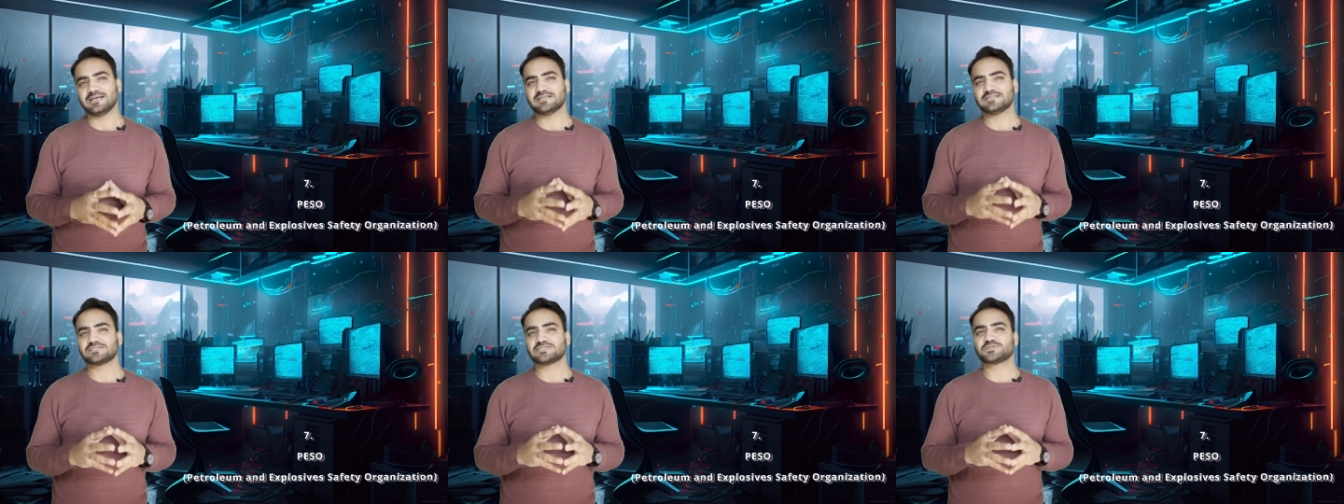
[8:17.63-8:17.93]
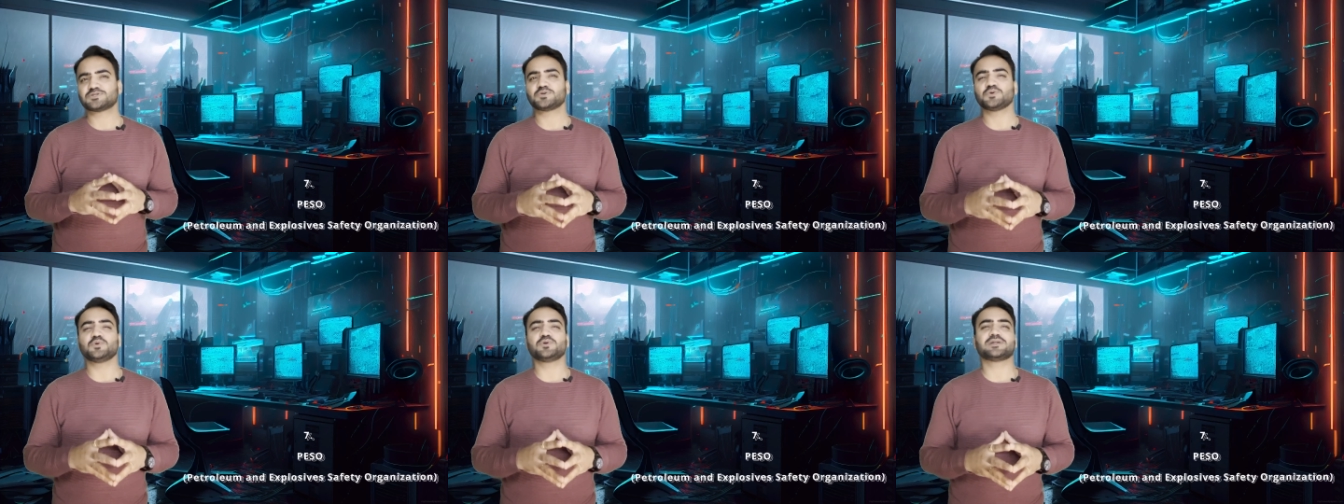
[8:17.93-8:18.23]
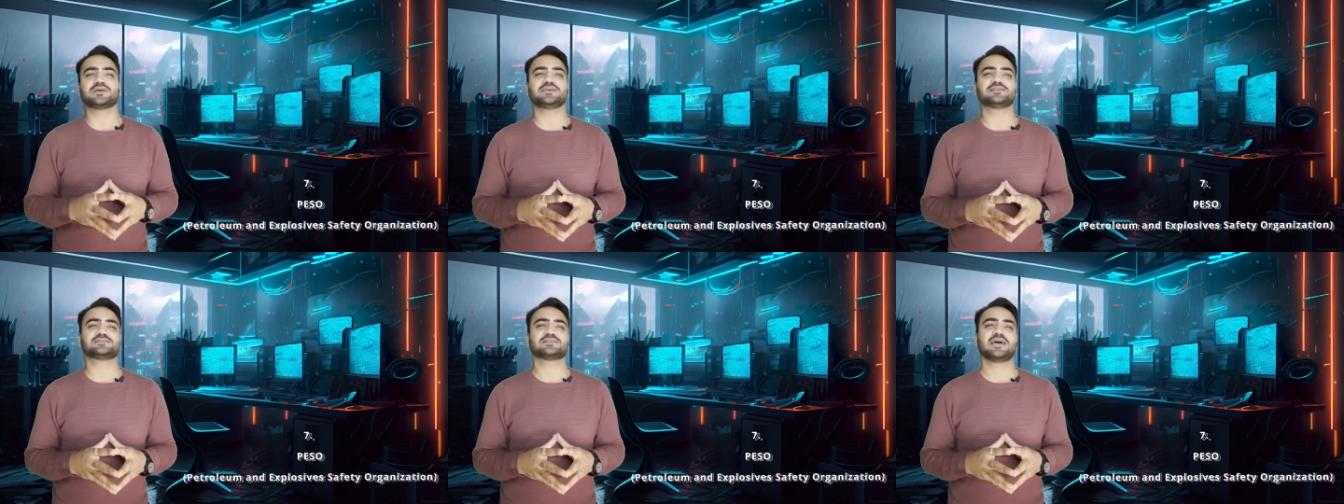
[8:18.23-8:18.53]

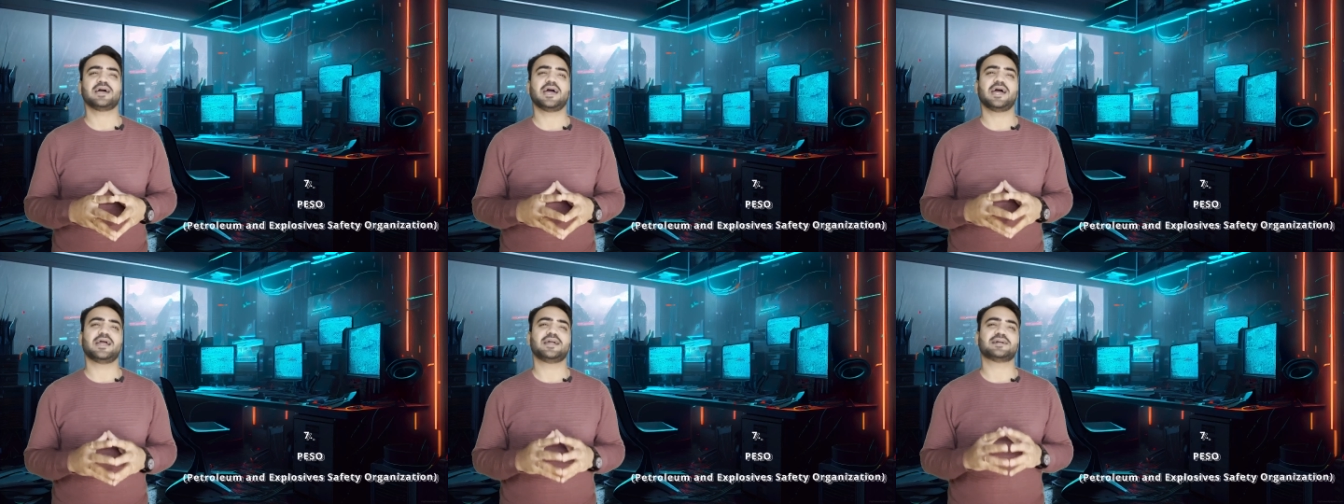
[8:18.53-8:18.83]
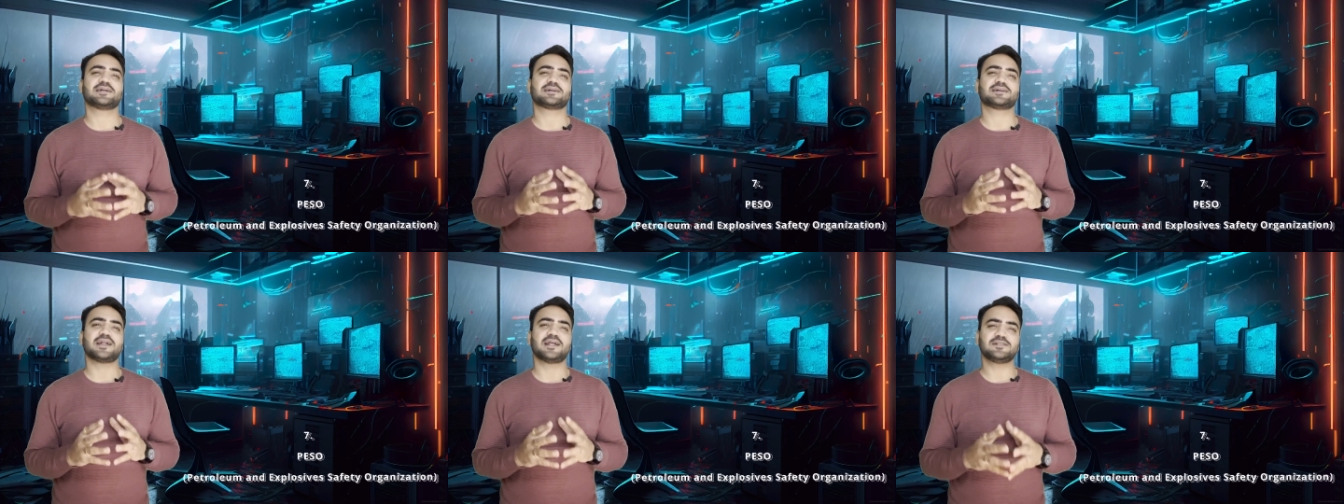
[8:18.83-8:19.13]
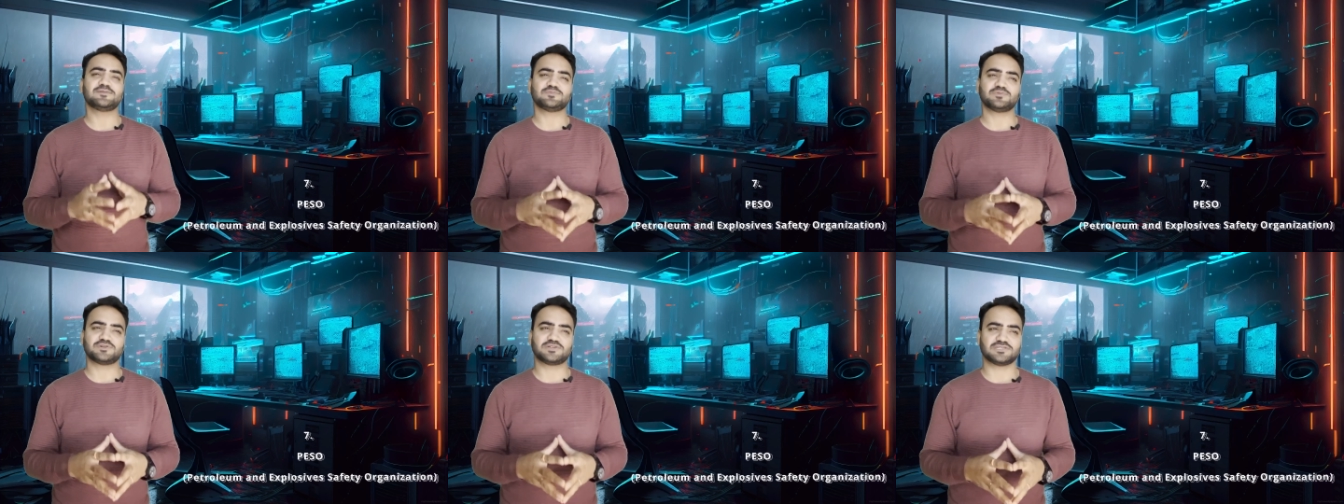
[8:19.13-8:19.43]
storage, and
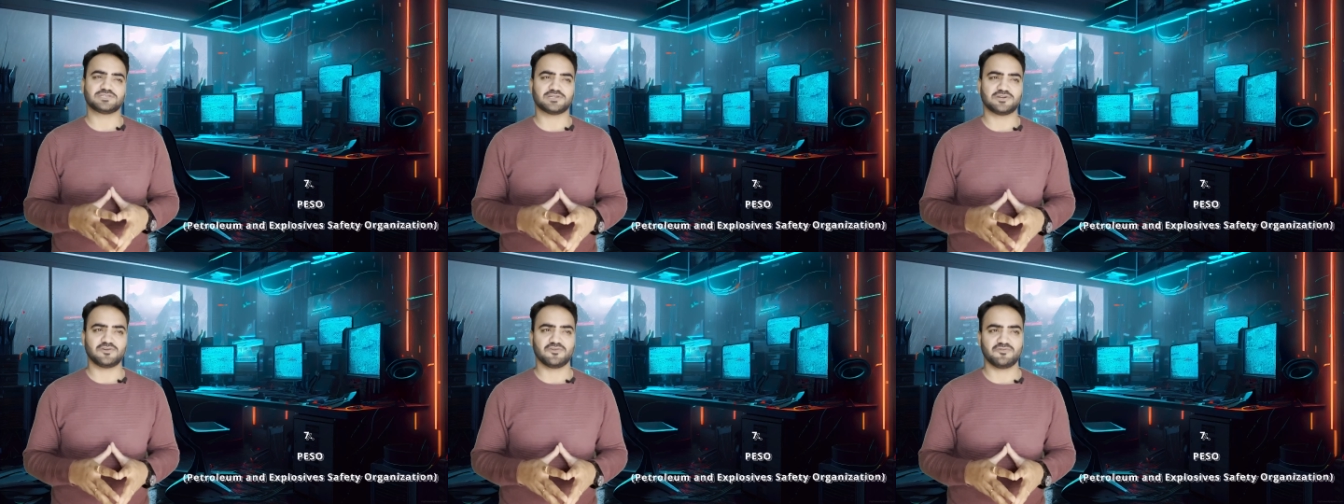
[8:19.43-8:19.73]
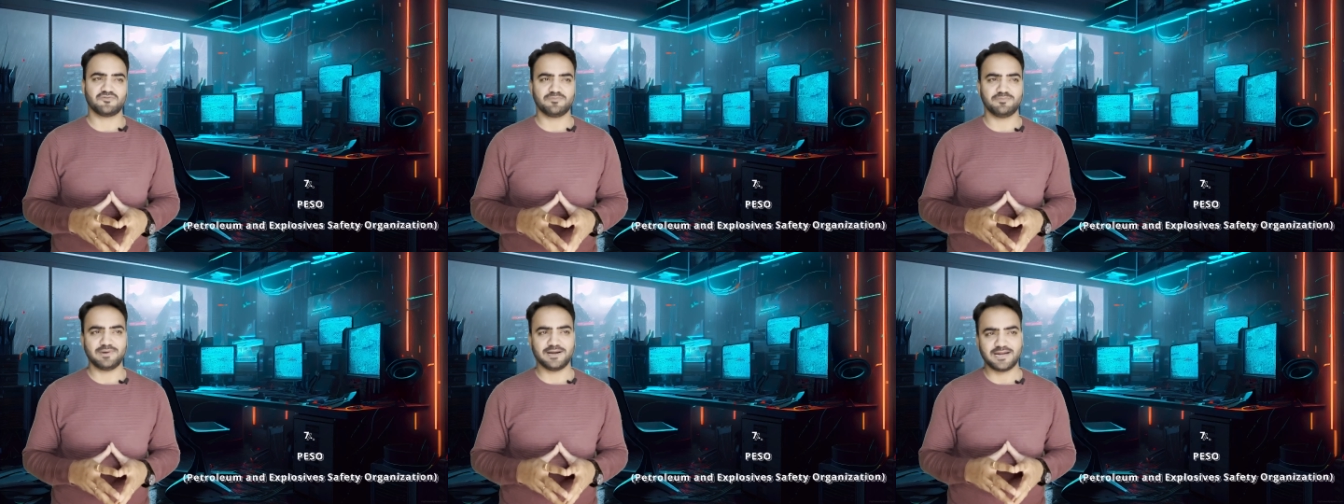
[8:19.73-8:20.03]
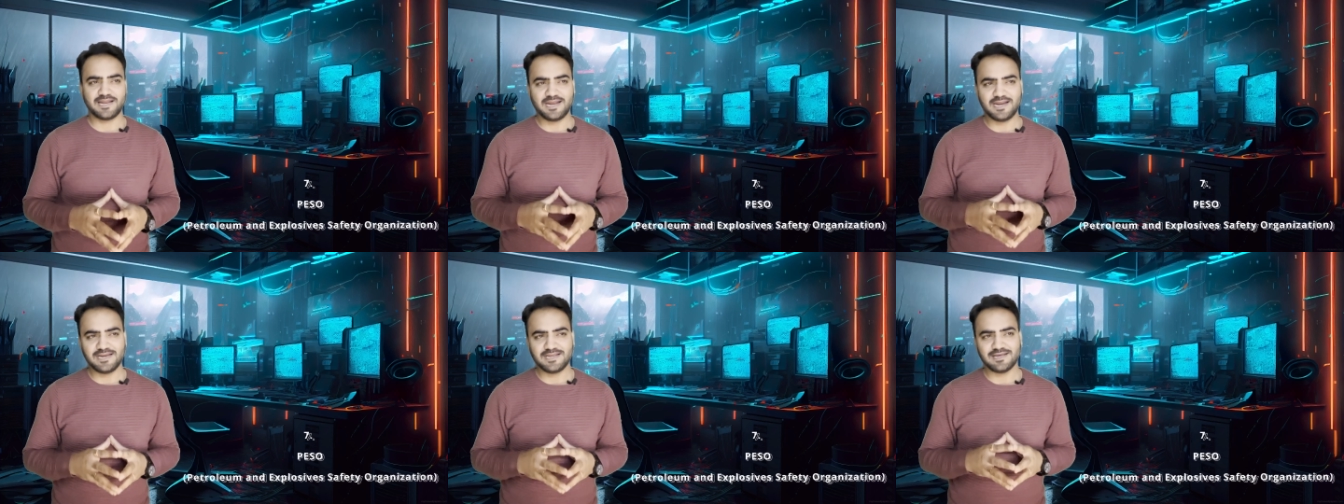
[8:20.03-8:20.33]
transportation of
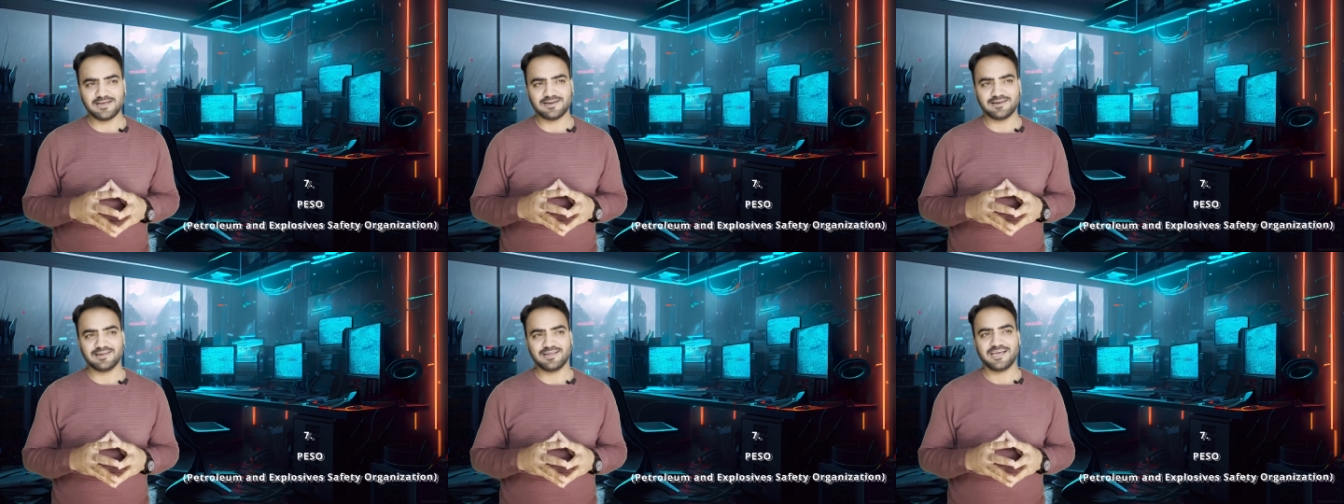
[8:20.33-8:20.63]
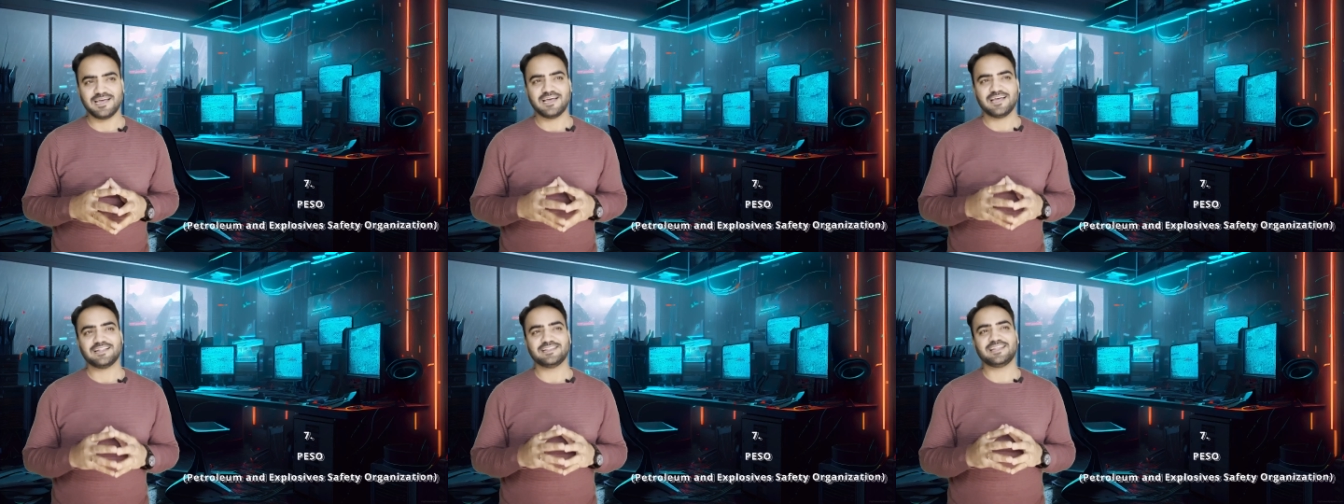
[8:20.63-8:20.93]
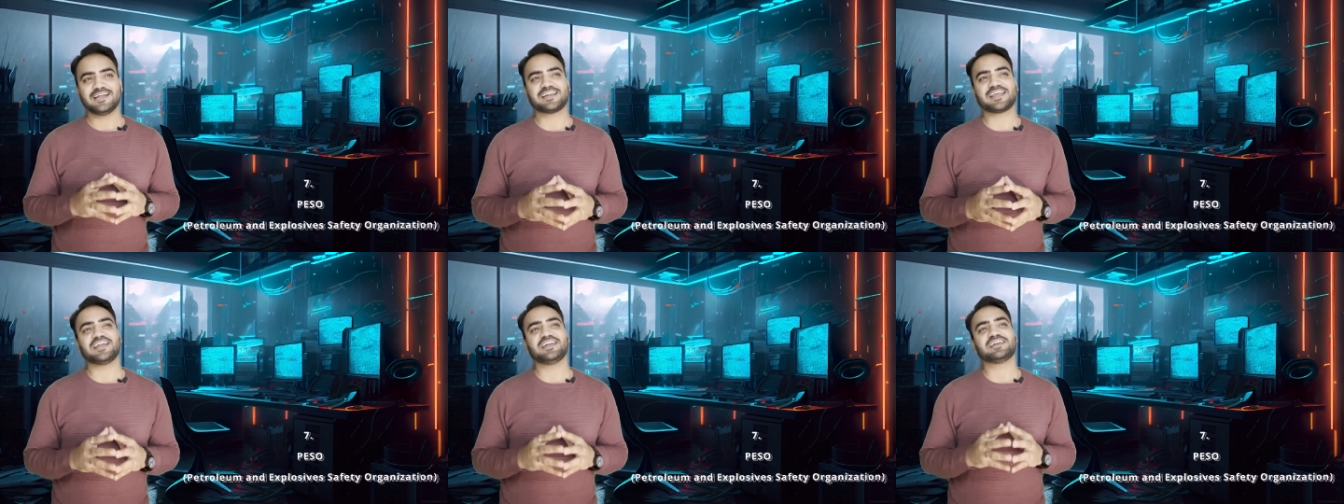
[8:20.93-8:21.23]
material
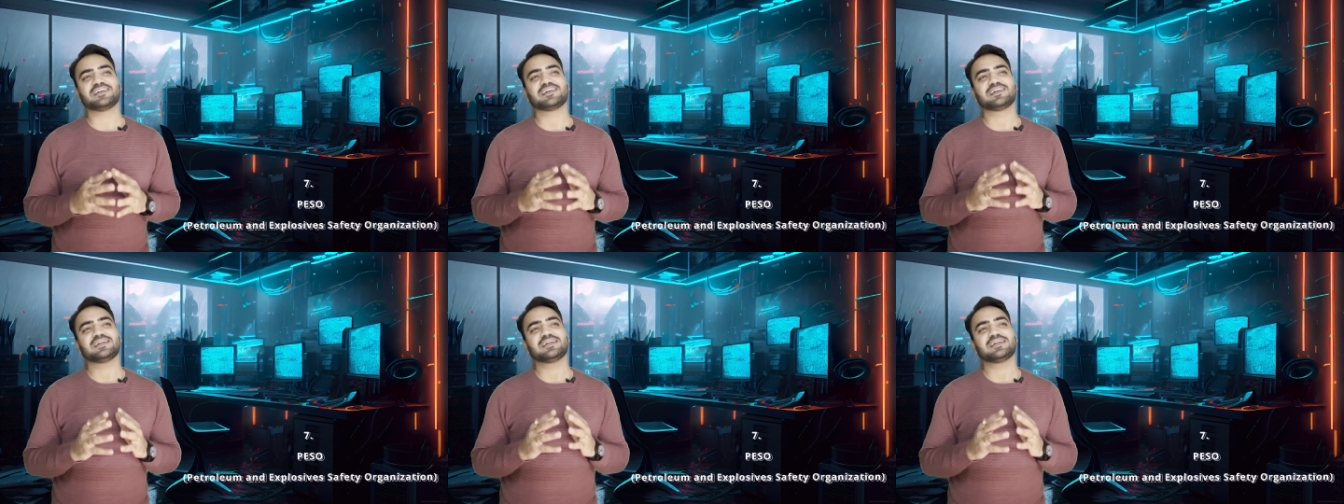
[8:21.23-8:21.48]
that can